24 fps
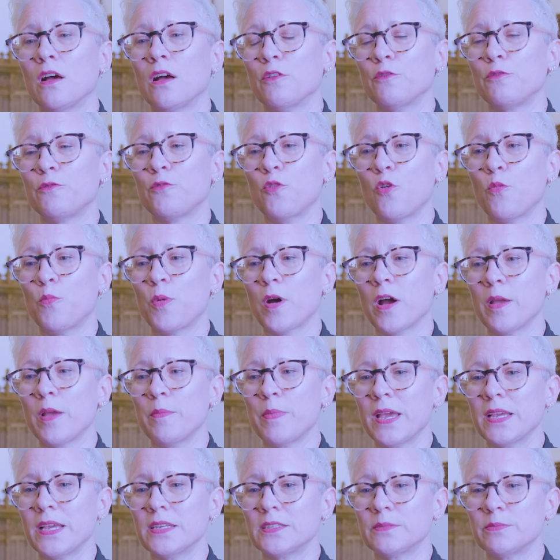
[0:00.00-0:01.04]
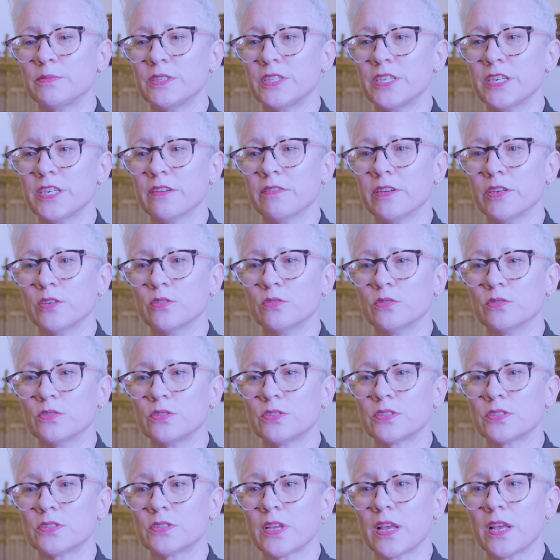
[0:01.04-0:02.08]
for bio-based
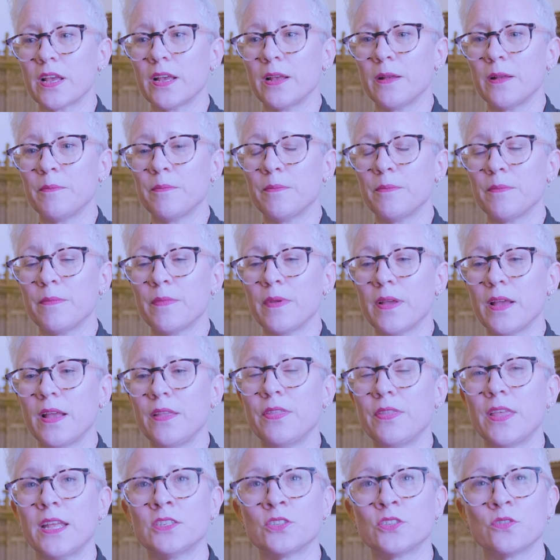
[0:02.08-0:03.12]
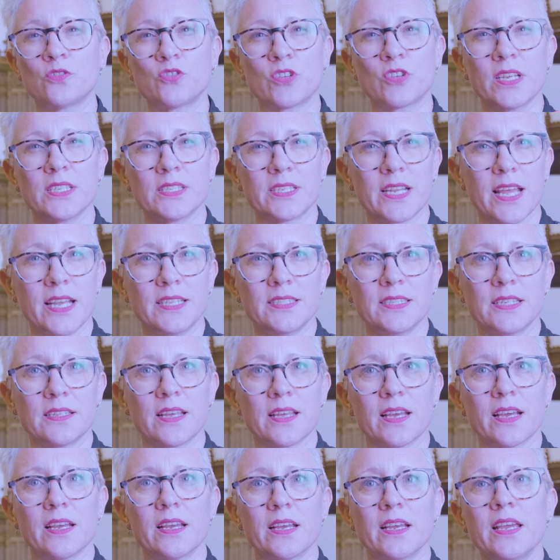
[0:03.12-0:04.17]
materials, and then sort of translating
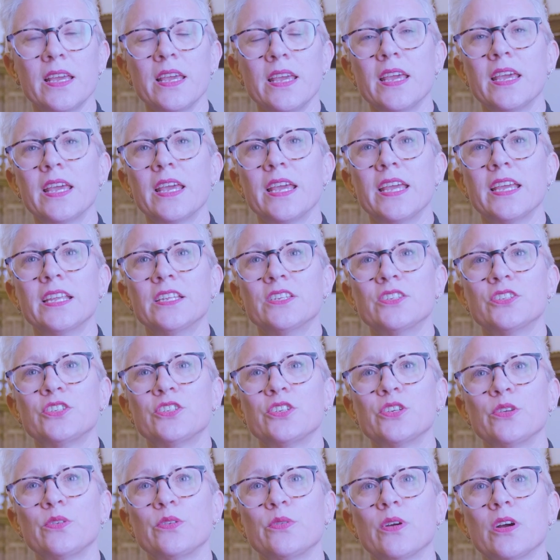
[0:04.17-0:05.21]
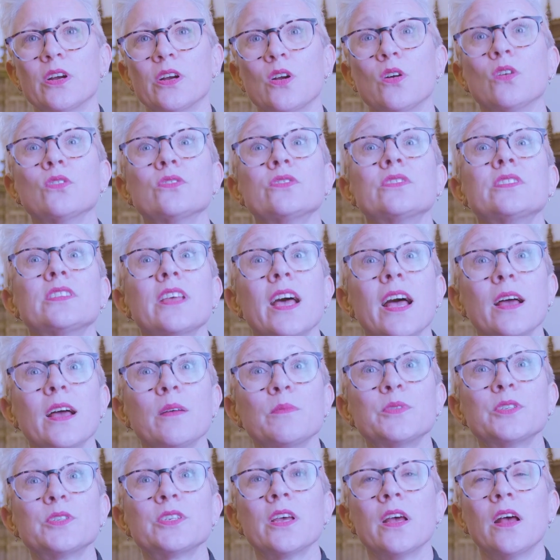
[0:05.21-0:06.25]
that into a
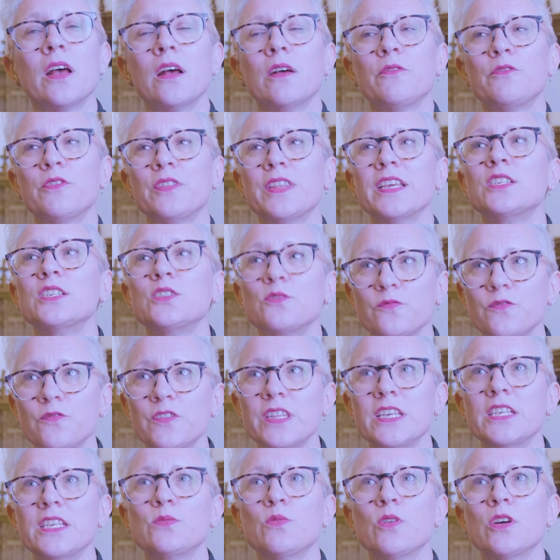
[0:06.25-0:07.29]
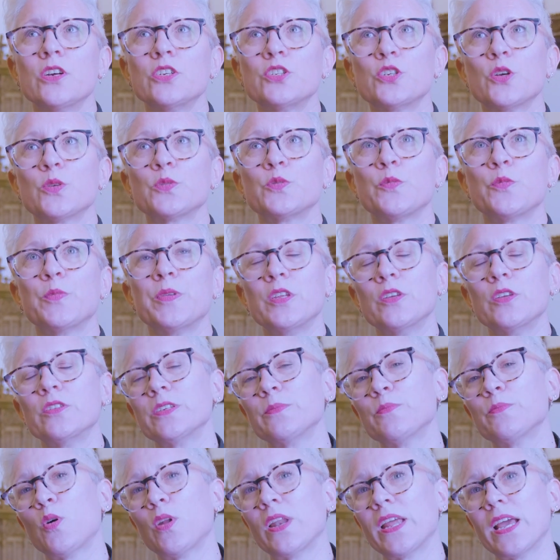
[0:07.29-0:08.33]
concept. For these workshops, we've been using
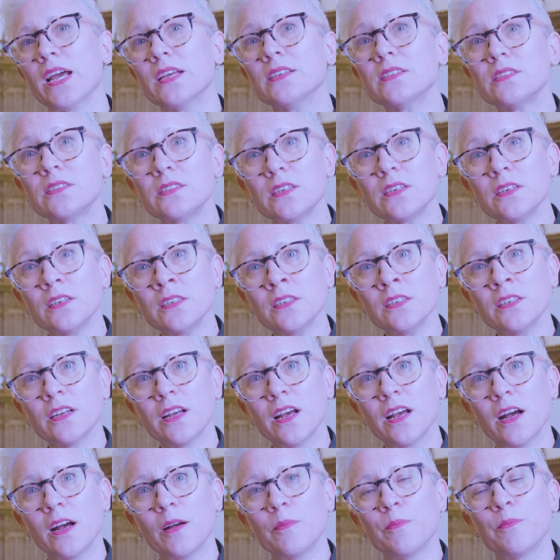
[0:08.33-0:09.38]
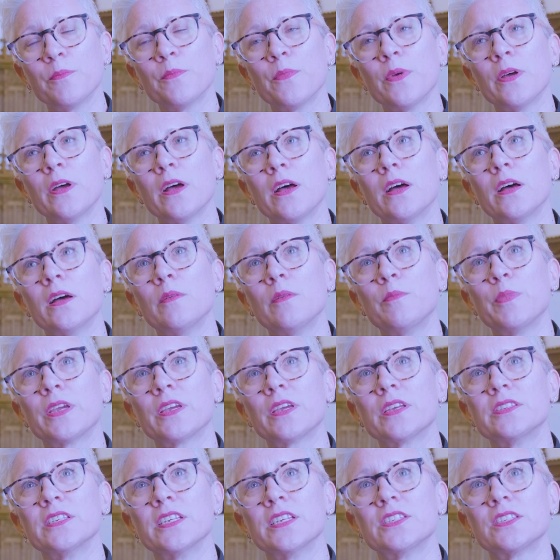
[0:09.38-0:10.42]
polyester
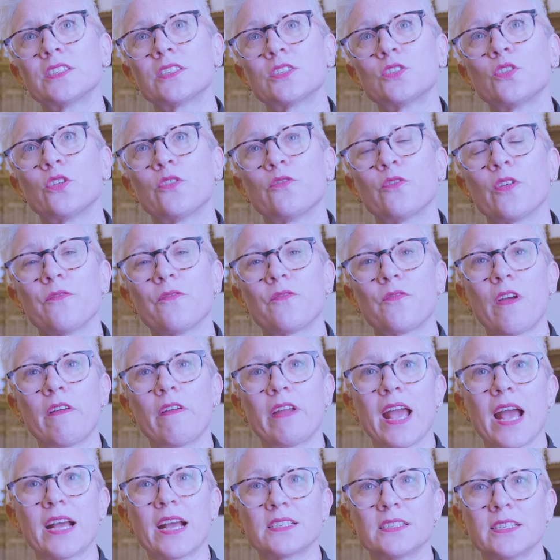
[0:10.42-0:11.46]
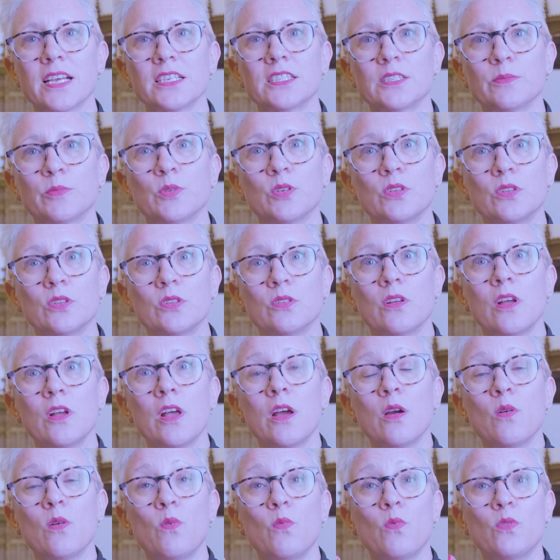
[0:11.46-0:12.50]
because it's sort of very accessible
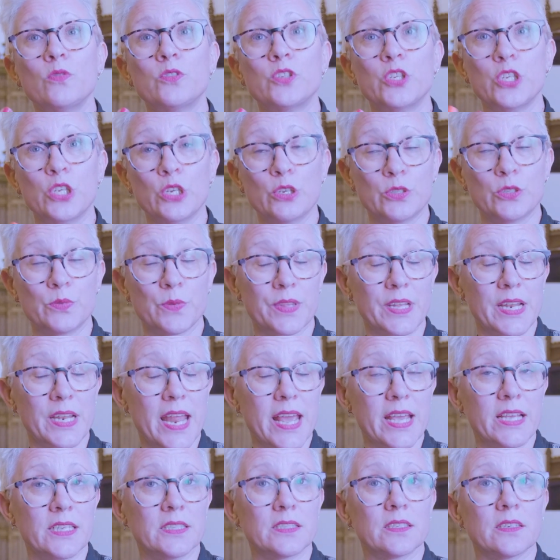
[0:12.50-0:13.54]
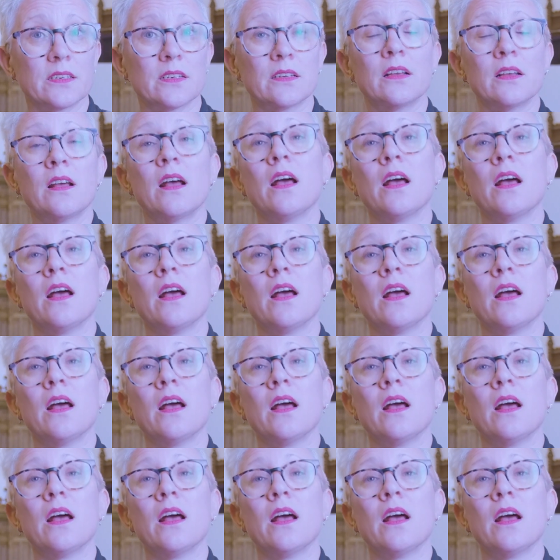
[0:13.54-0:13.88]
to use with the laser